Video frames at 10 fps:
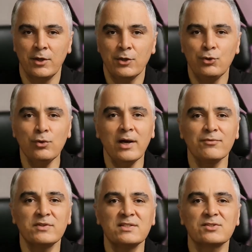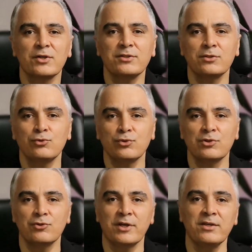You have decided to
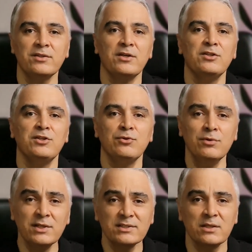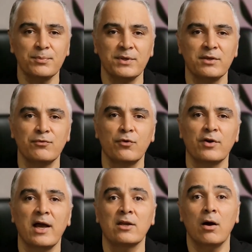create a new recipe for an